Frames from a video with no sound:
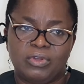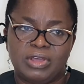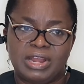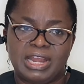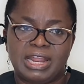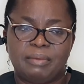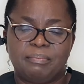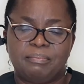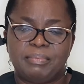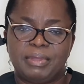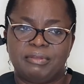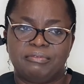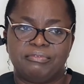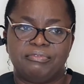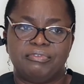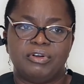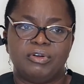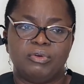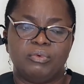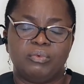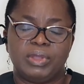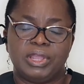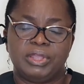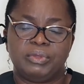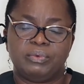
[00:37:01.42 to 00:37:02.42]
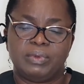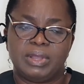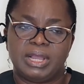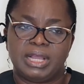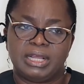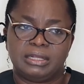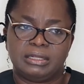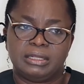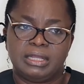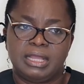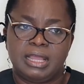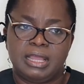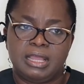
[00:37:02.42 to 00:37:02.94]
to perform when
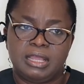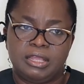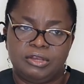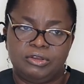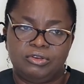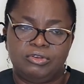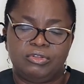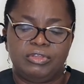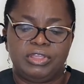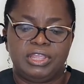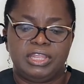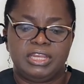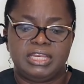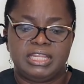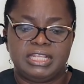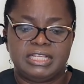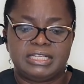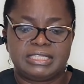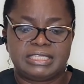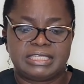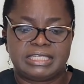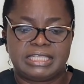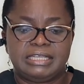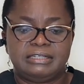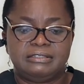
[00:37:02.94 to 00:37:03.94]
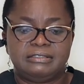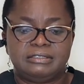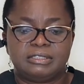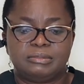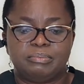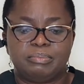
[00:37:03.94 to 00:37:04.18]
we're doing these skills.